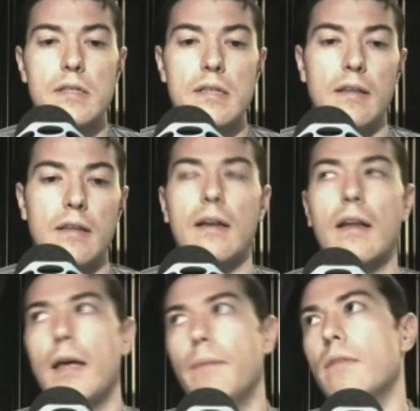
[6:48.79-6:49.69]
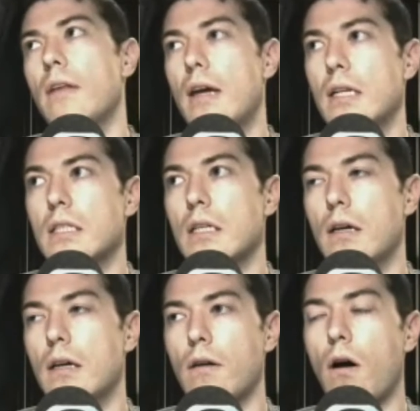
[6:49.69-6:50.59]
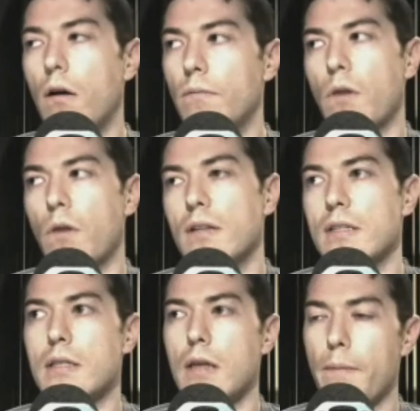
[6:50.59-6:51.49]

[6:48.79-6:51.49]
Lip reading: and they claim that all these